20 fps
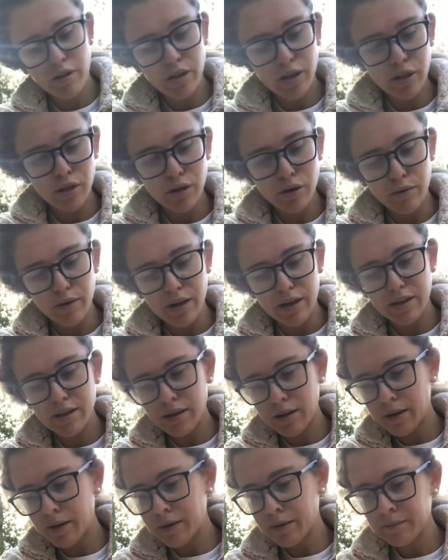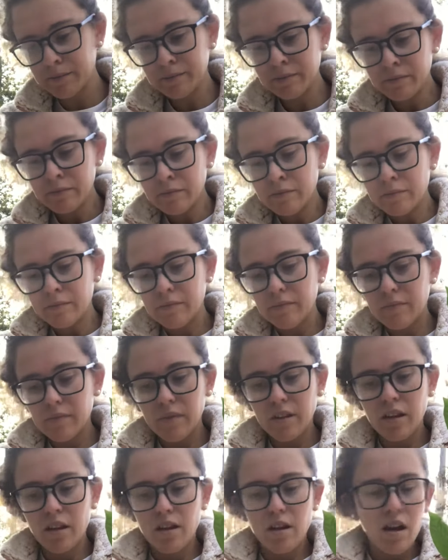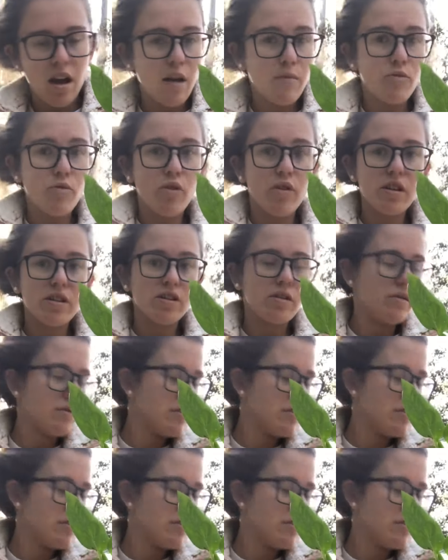to do is I'm going to